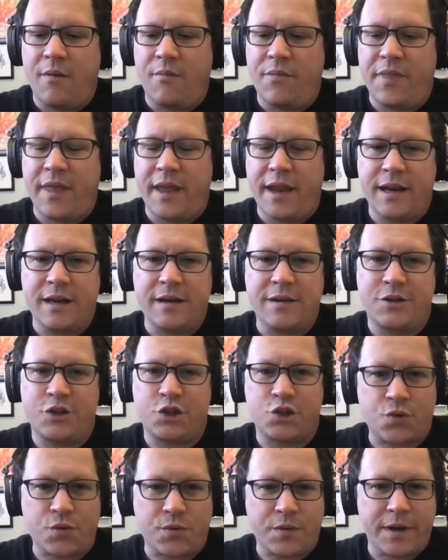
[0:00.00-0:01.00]
They can
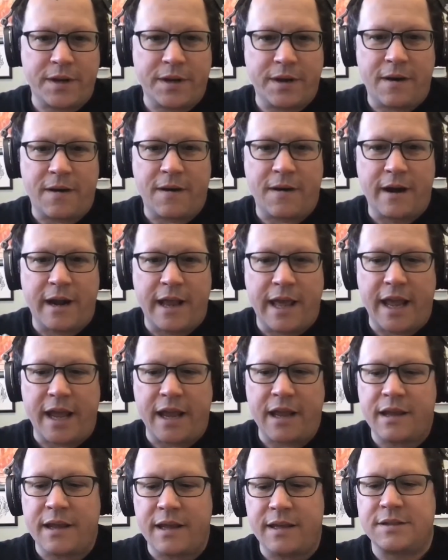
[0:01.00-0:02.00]
destroy
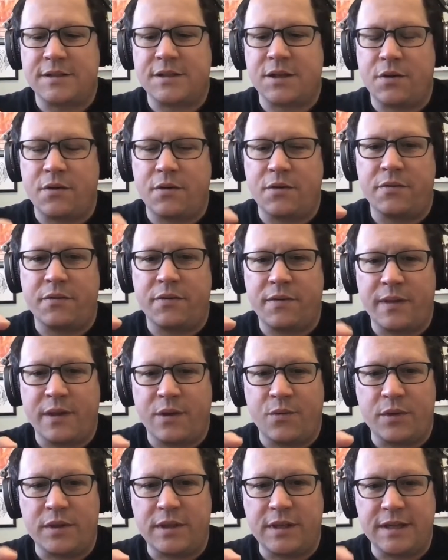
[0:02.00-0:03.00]
RNA. And so it
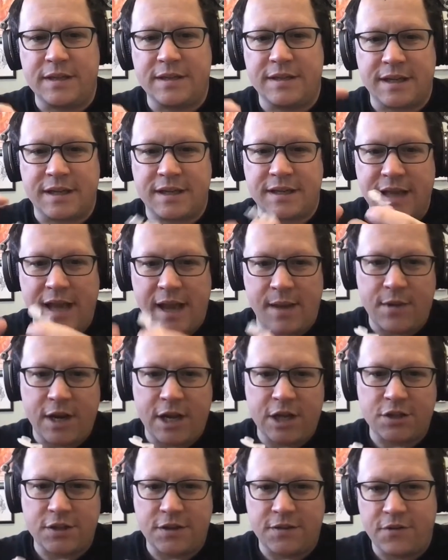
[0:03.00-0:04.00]
would lead to
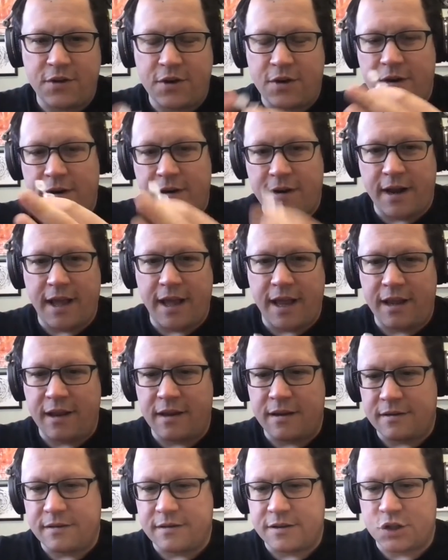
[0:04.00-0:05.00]
contamination of your RNA
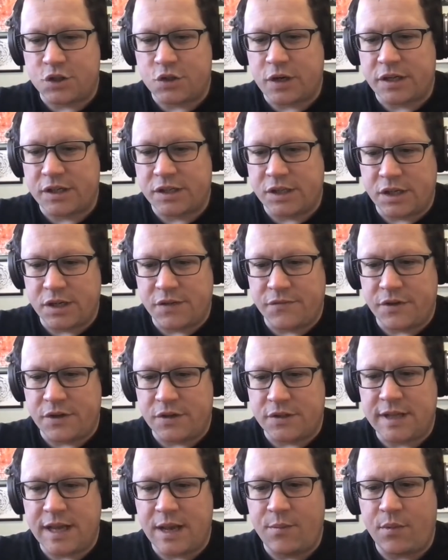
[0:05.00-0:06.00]
and destruction of your
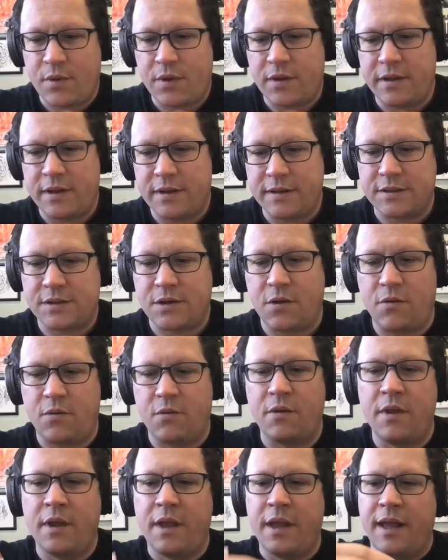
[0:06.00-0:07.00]
sample. And
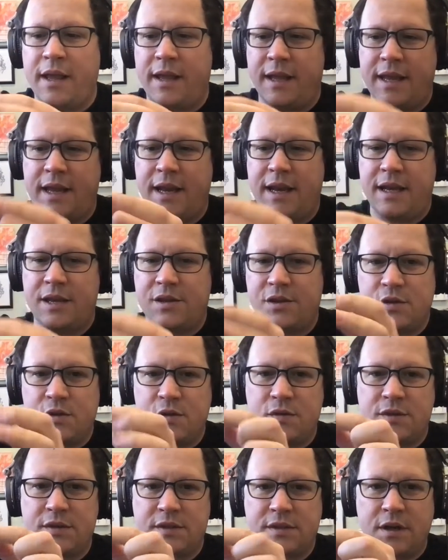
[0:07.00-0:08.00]
so getting
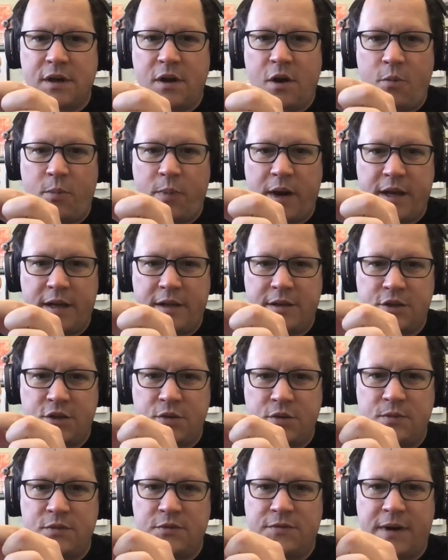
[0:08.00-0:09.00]
used to opening
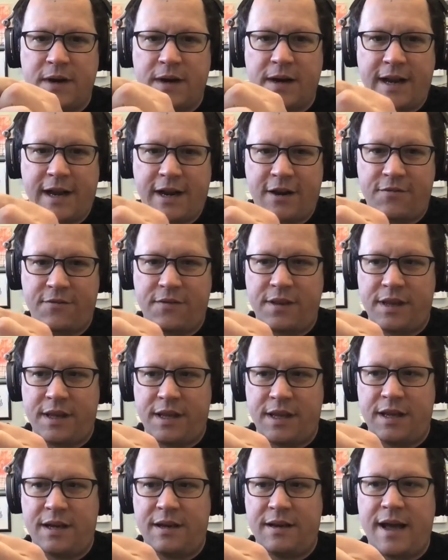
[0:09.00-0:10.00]
tubes very
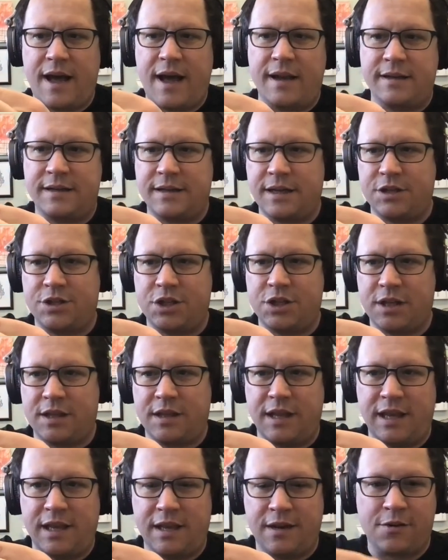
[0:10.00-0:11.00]
carefully and not touching
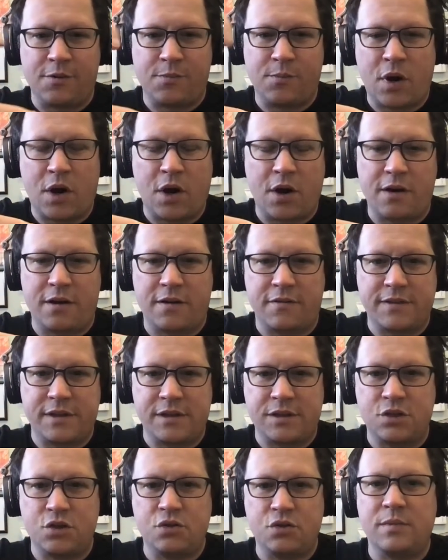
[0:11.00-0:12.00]
the inner part of the
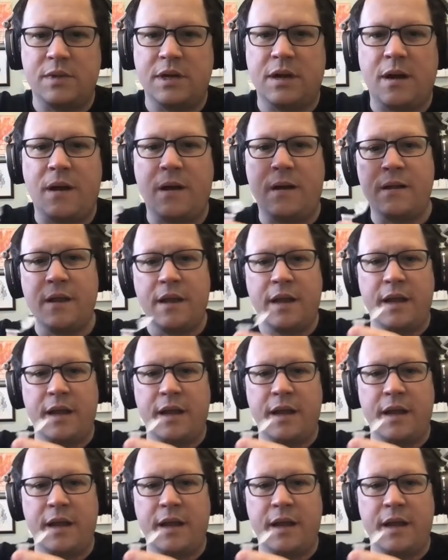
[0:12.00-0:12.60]
tube at all